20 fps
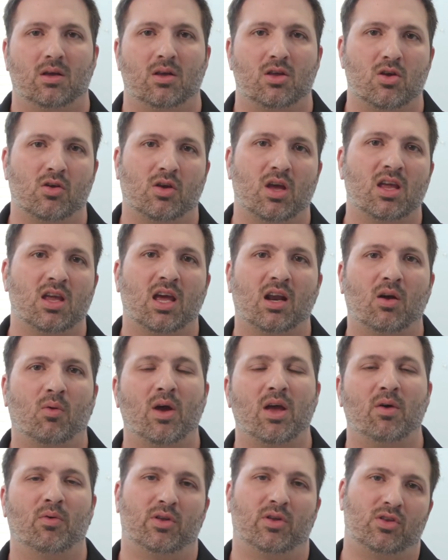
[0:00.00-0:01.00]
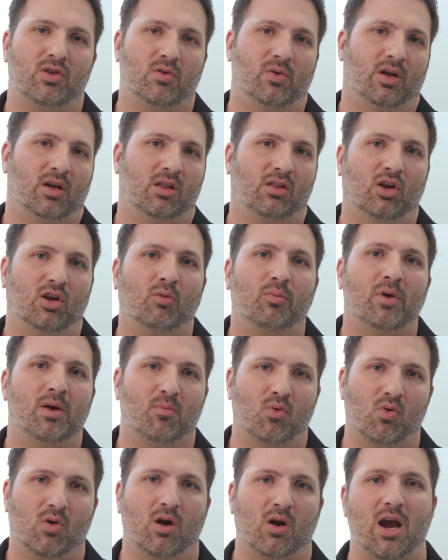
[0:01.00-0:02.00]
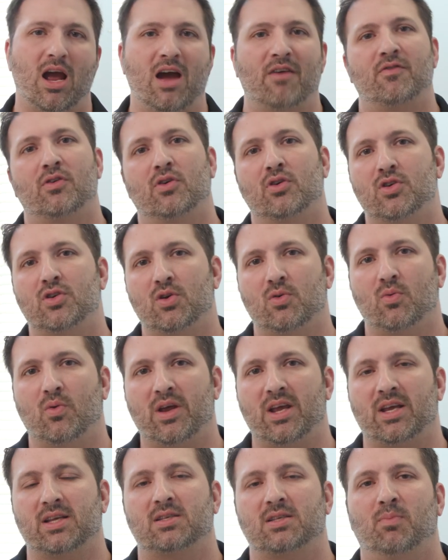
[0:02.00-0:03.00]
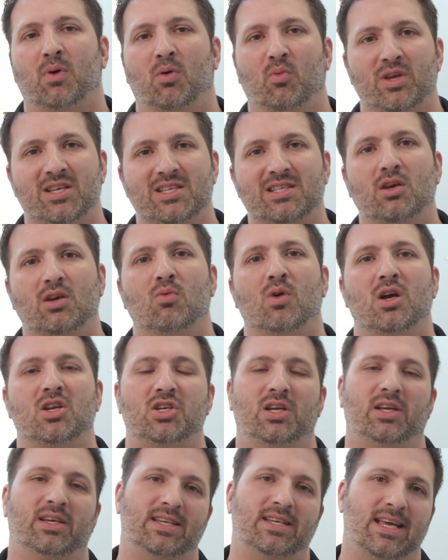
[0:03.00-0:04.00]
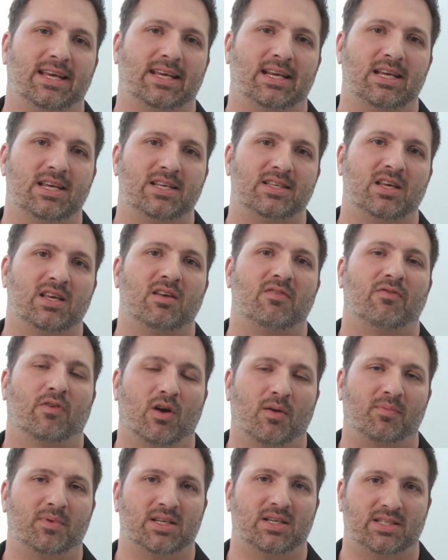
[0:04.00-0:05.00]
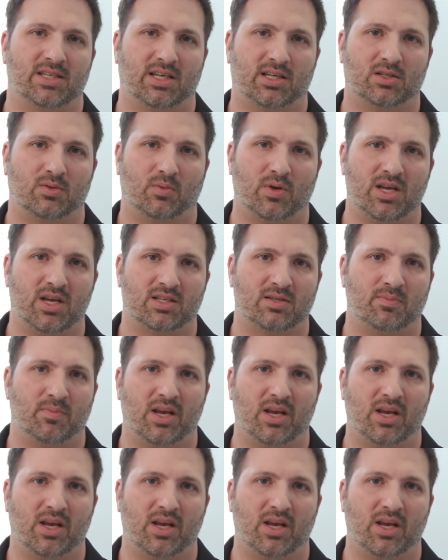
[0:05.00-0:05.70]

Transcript: You can get away with doing a little bit more after 2 weeks, but we still want you to take it easy for up to 6 weeks,